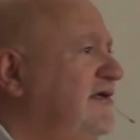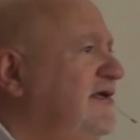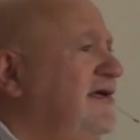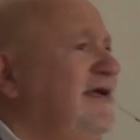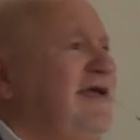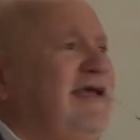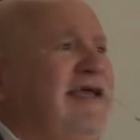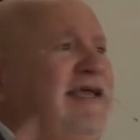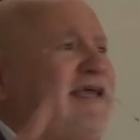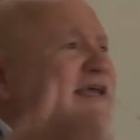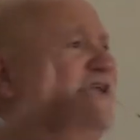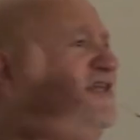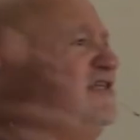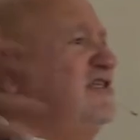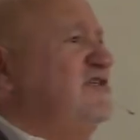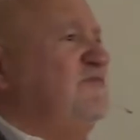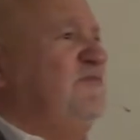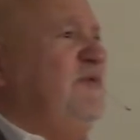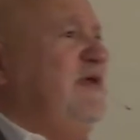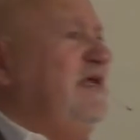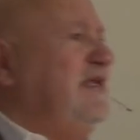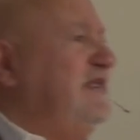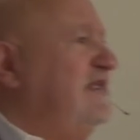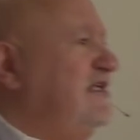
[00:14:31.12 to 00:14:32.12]
He can
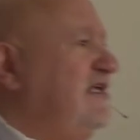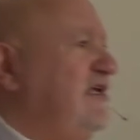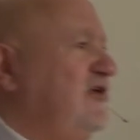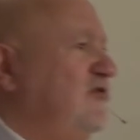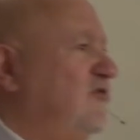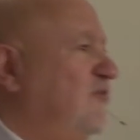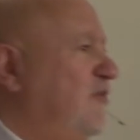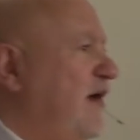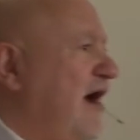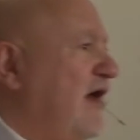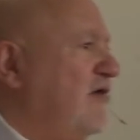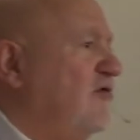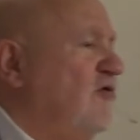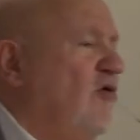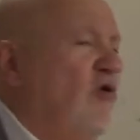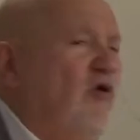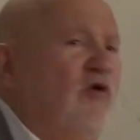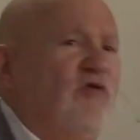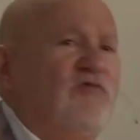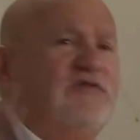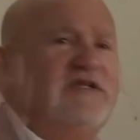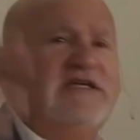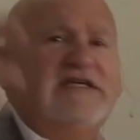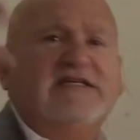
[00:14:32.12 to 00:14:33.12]
speak to you about
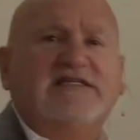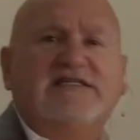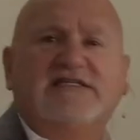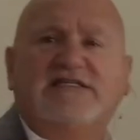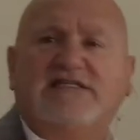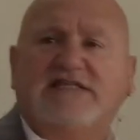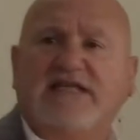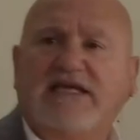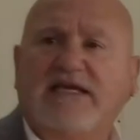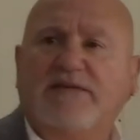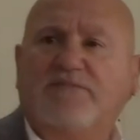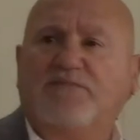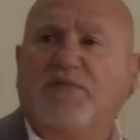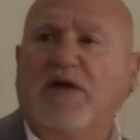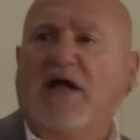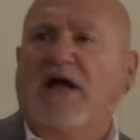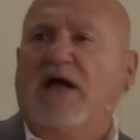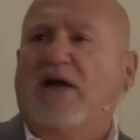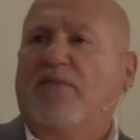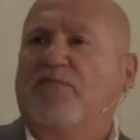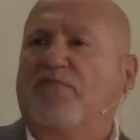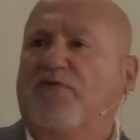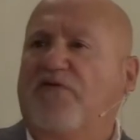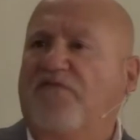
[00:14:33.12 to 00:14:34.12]
all these deep,
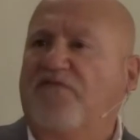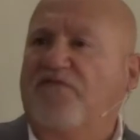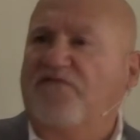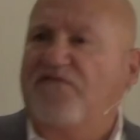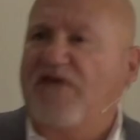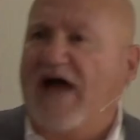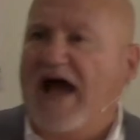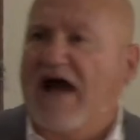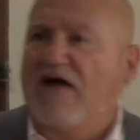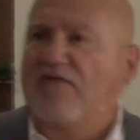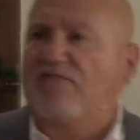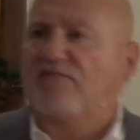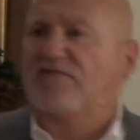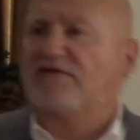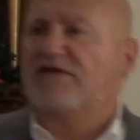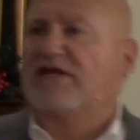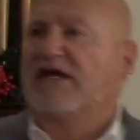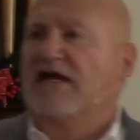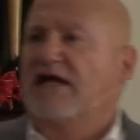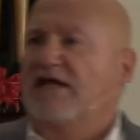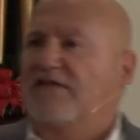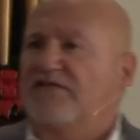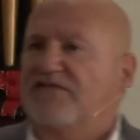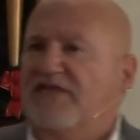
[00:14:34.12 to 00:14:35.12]

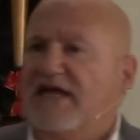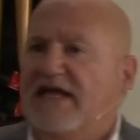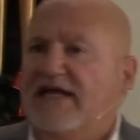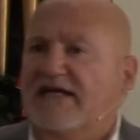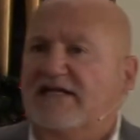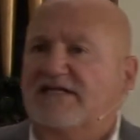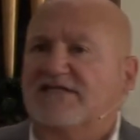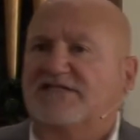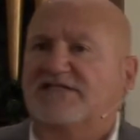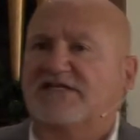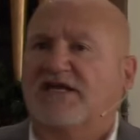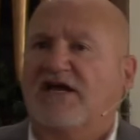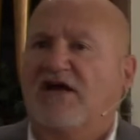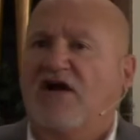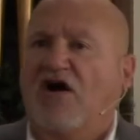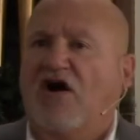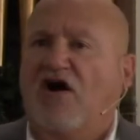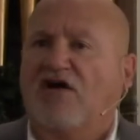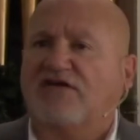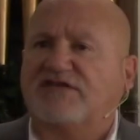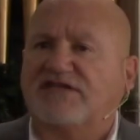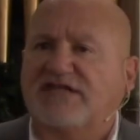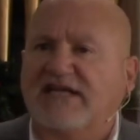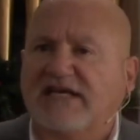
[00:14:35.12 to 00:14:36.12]
profound things,
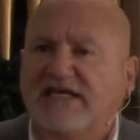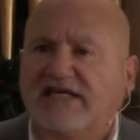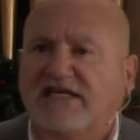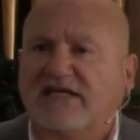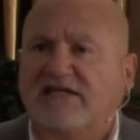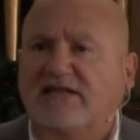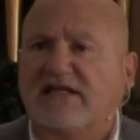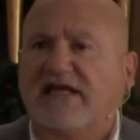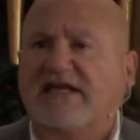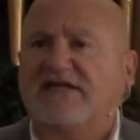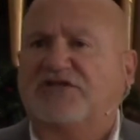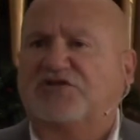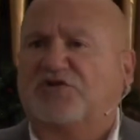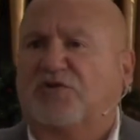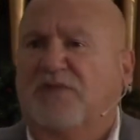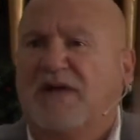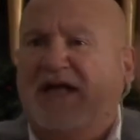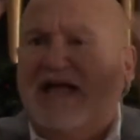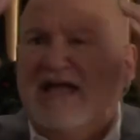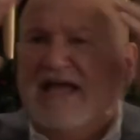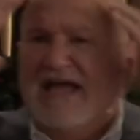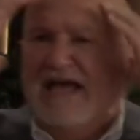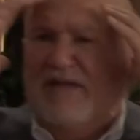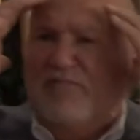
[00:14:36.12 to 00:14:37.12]
articulate to
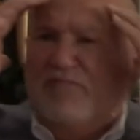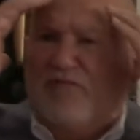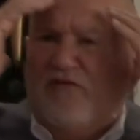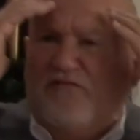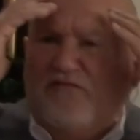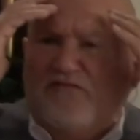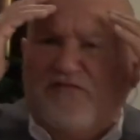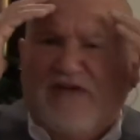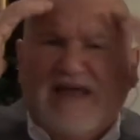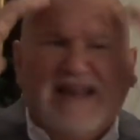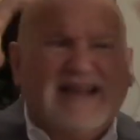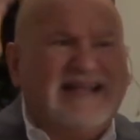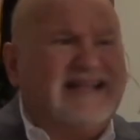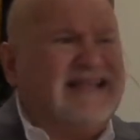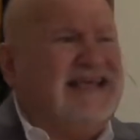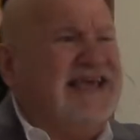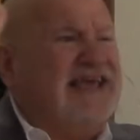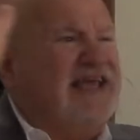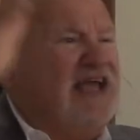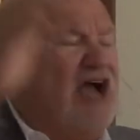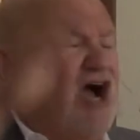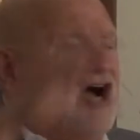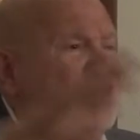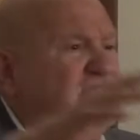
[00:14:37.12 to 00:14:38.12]
prophetic.
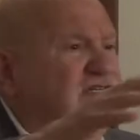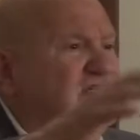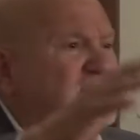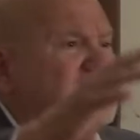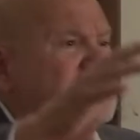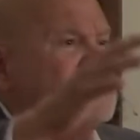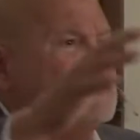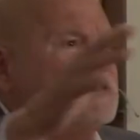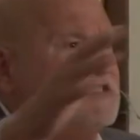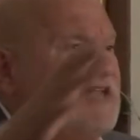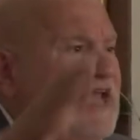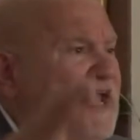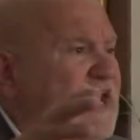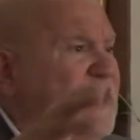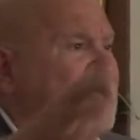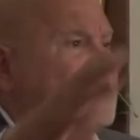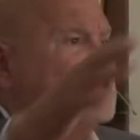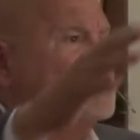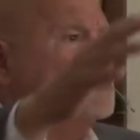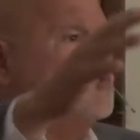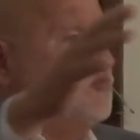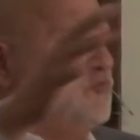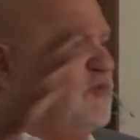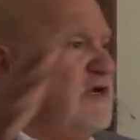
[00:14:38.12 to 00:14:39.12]
He
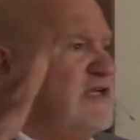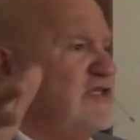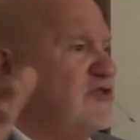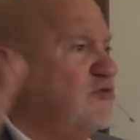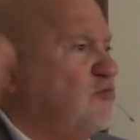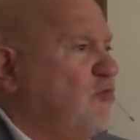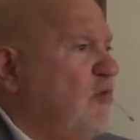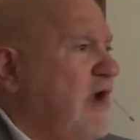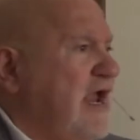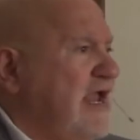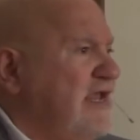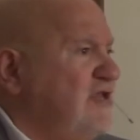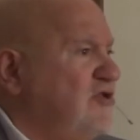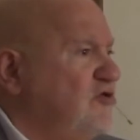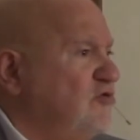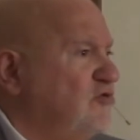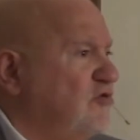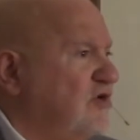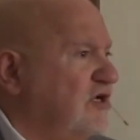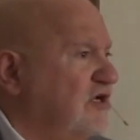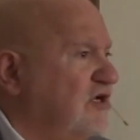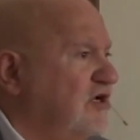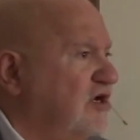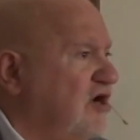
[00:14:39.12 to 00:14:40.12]
understands which way you
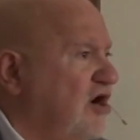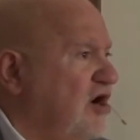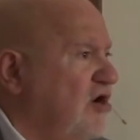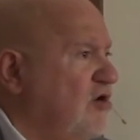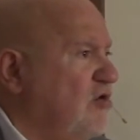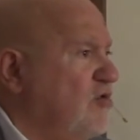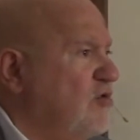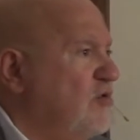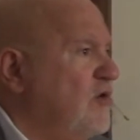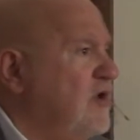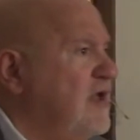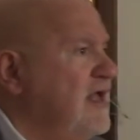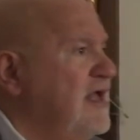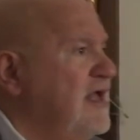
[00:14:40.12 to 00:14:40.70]
can go.